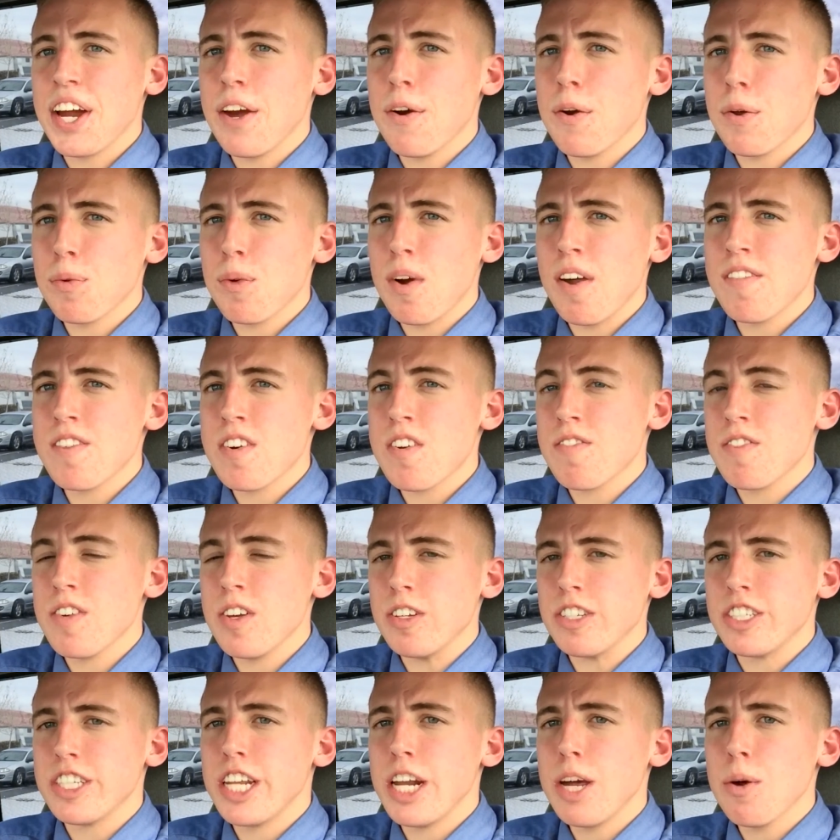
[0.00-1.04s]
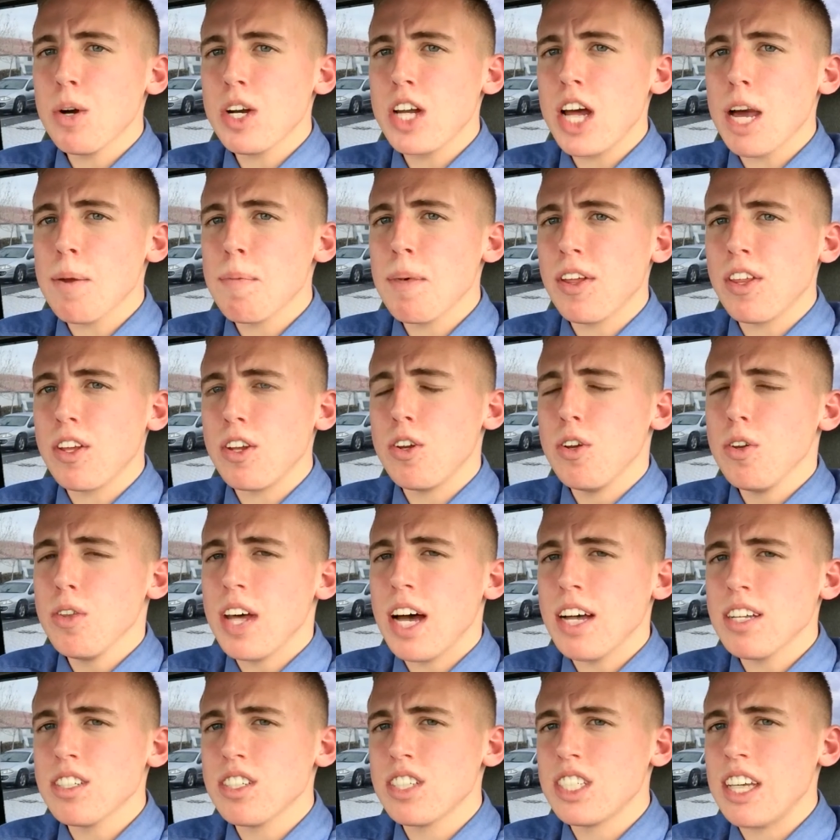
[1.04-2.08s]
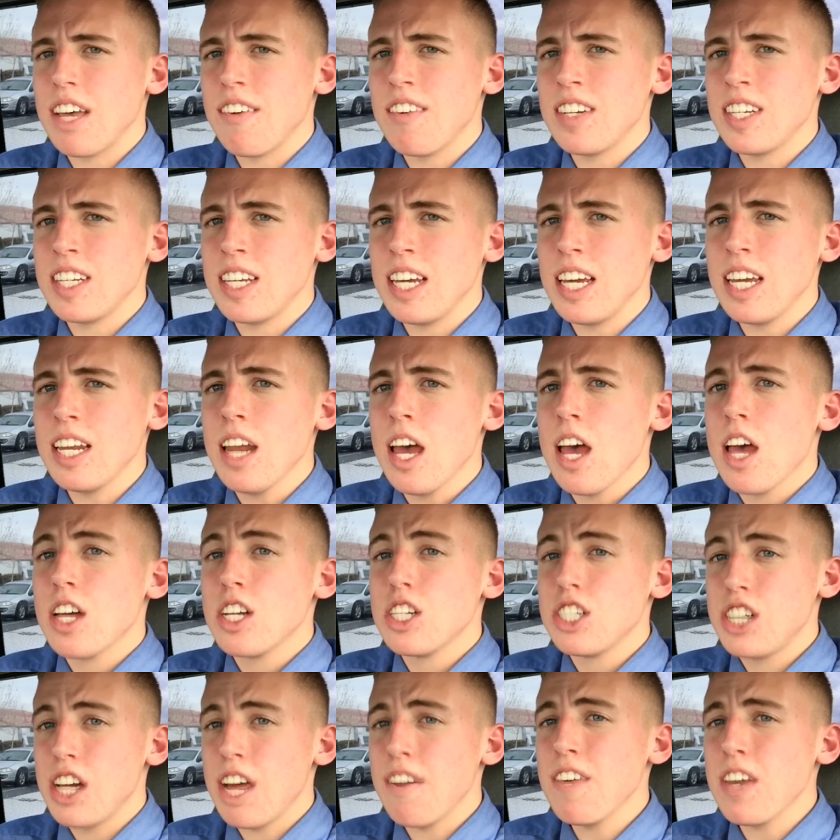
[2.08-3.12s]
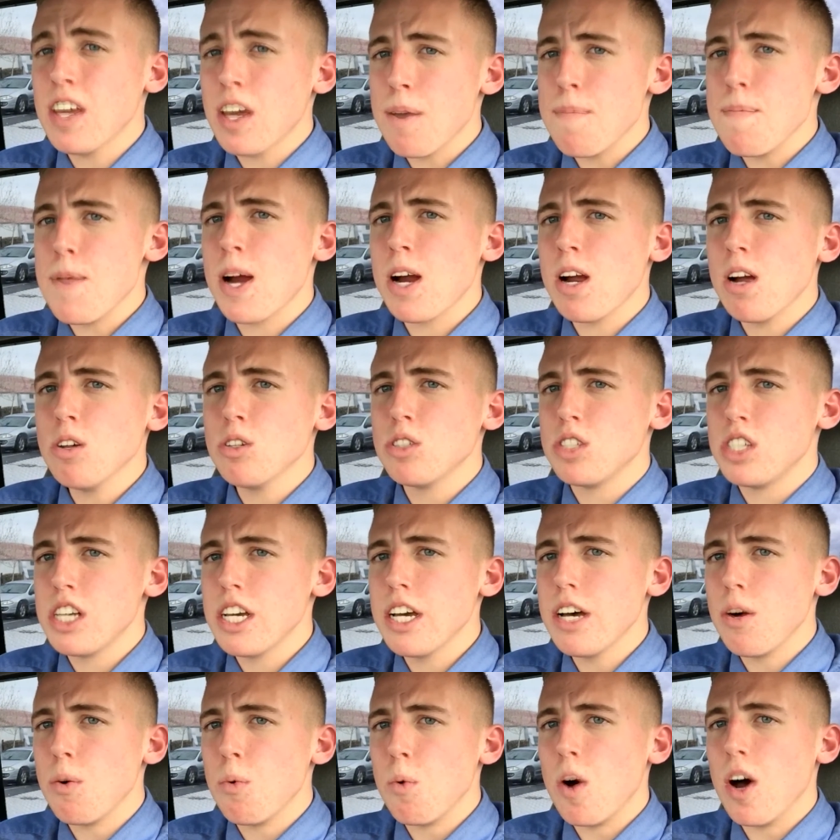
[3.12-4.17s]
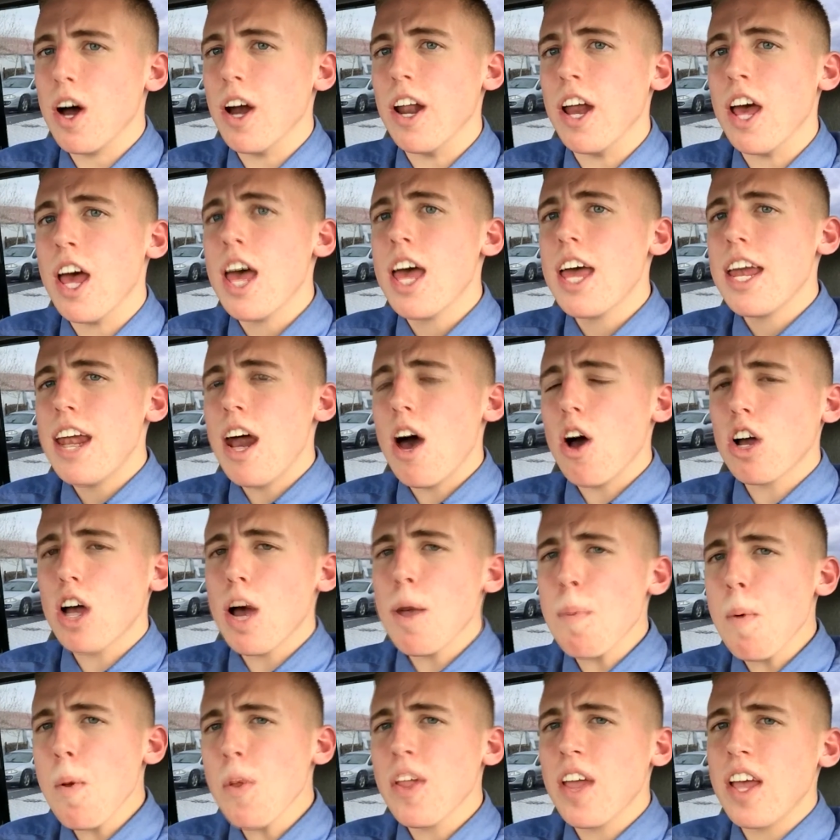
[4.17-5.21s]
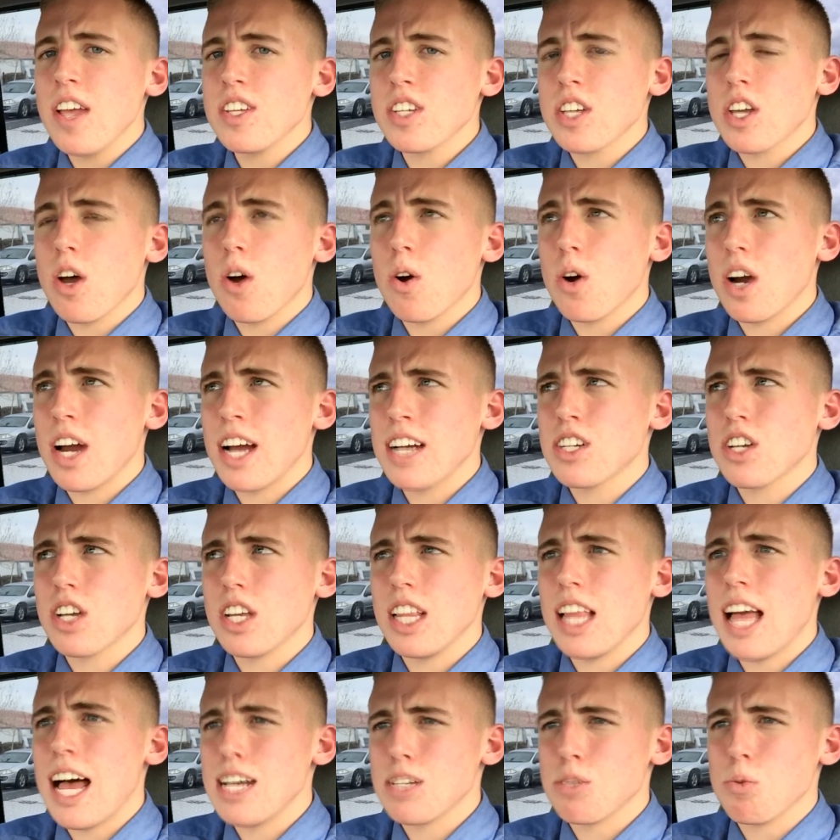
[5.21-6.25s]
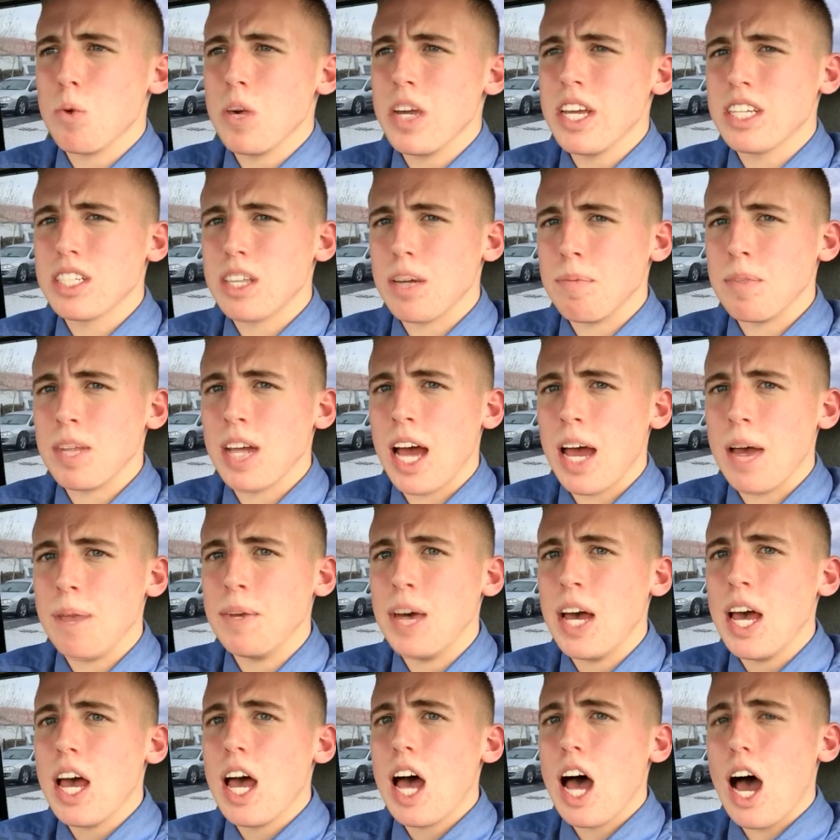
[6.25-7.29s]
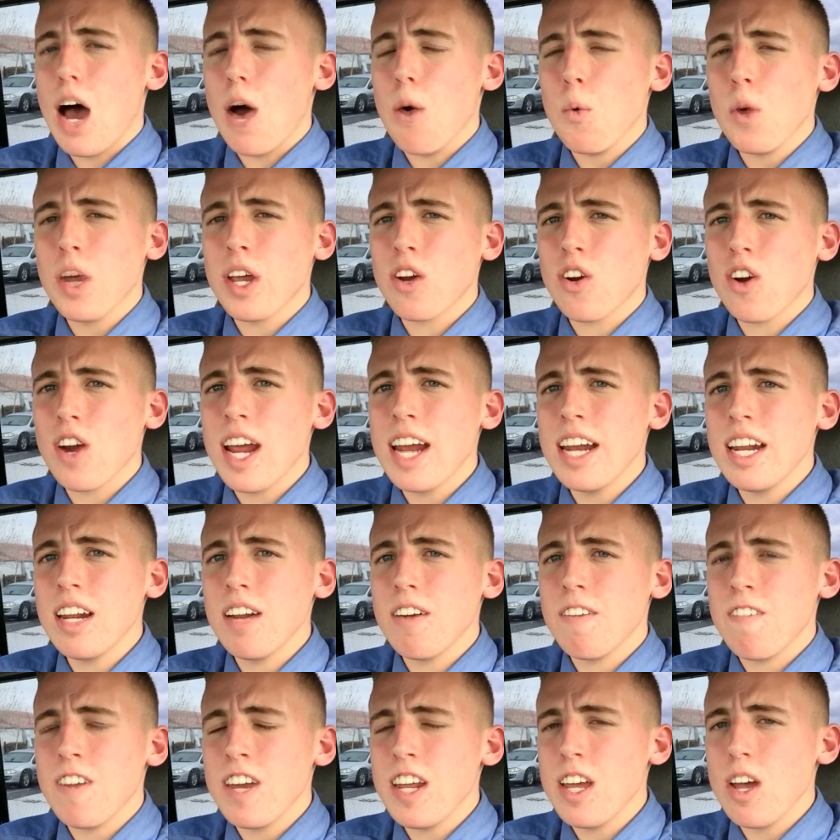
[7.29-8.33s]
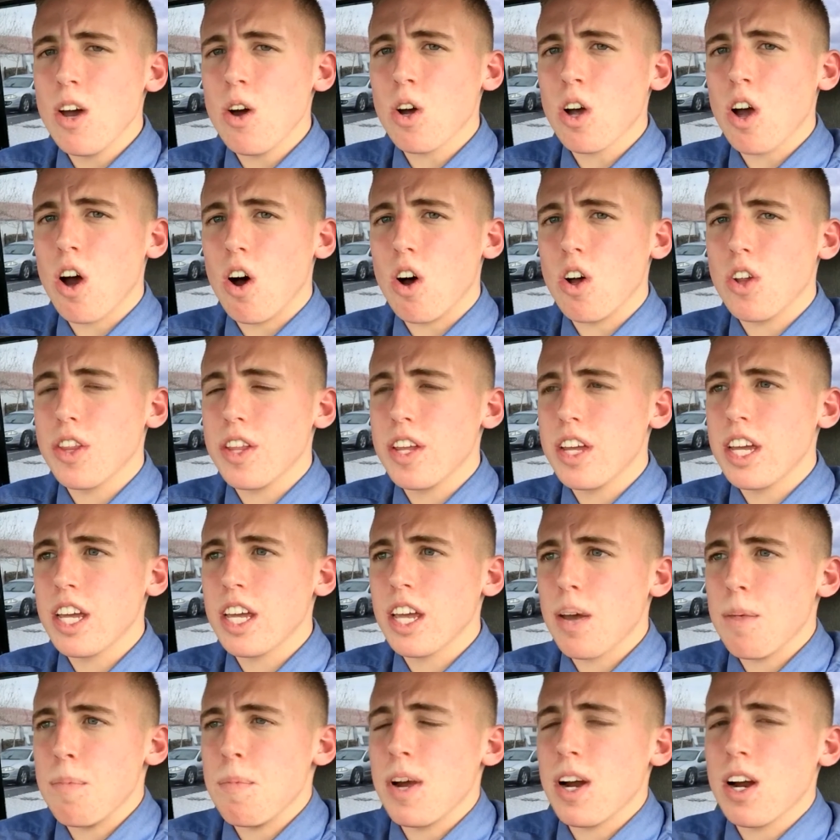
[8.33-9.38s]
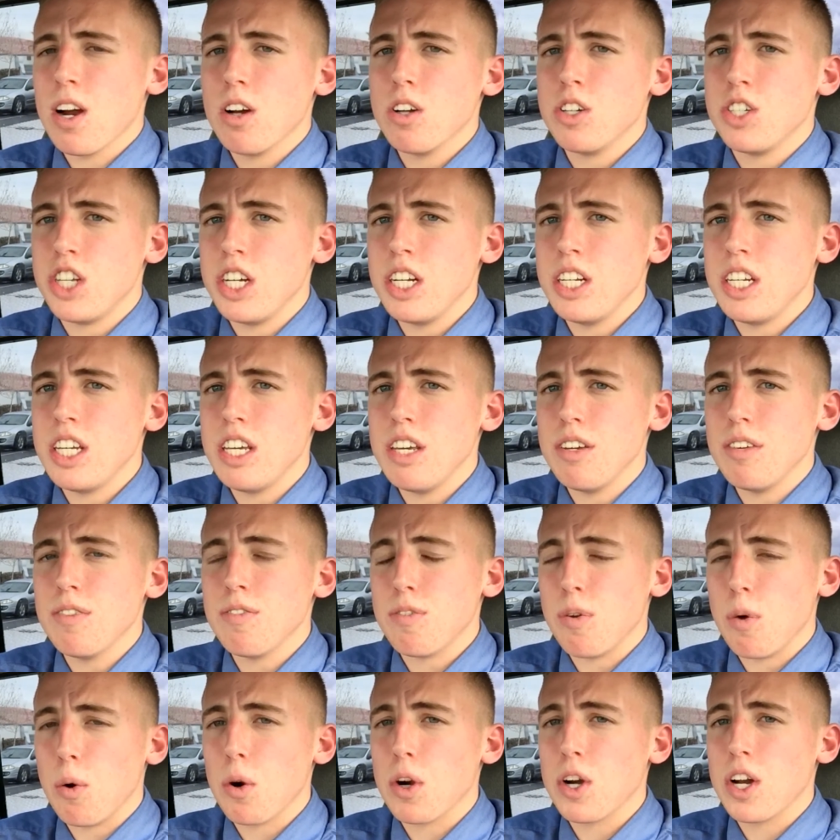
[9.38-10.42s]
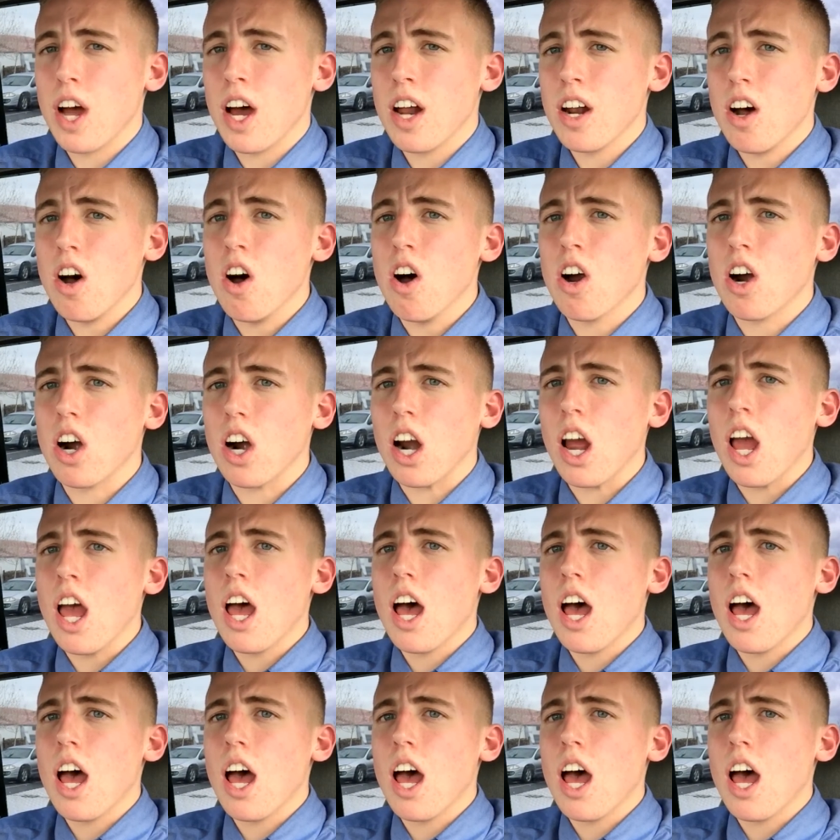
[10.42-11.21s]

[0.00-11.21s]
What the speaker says: here with Revvin Reviews. Today we're talking about the 2017 Chevy Camaro ZL1. Now a couple of days ago, or actually last week sometime, we created a video called the Camaro GT4.R.